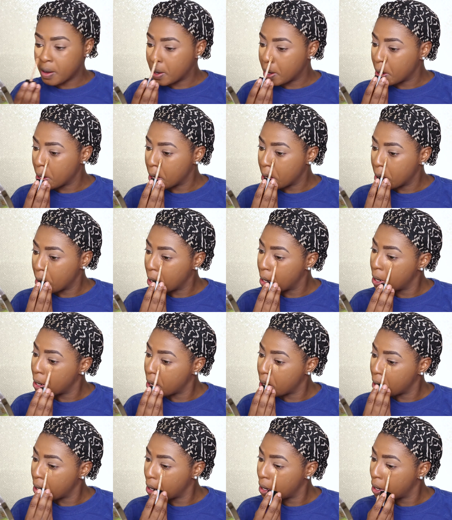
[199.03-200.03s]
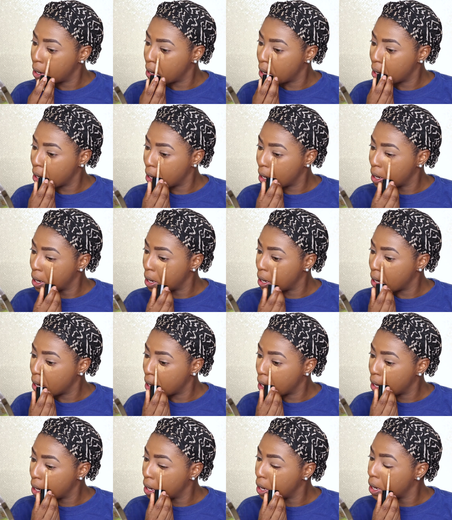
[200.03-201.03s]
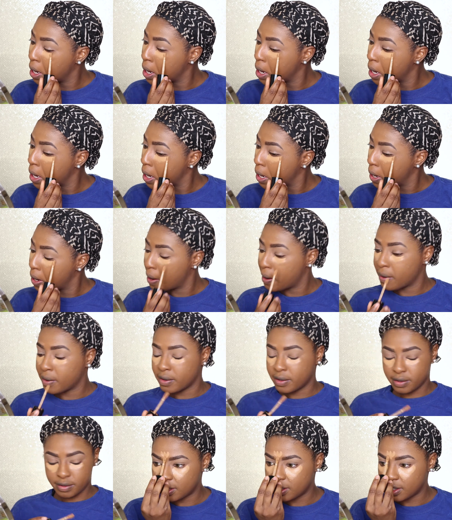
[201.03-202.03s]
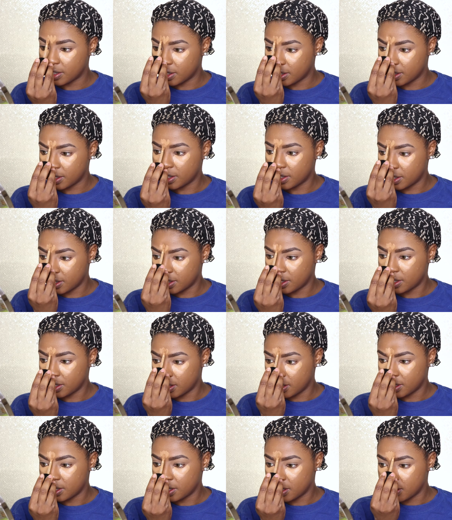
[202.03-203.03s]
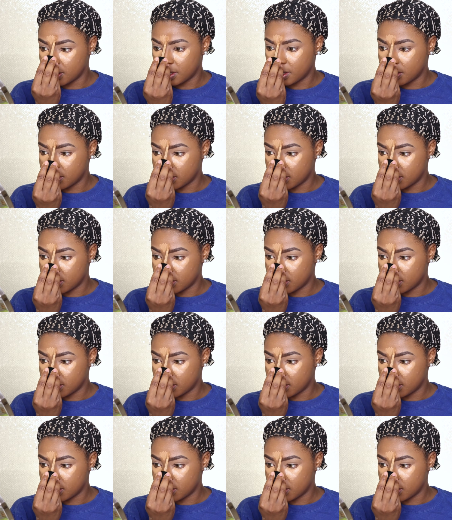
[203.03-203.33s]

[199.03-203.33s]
(silence)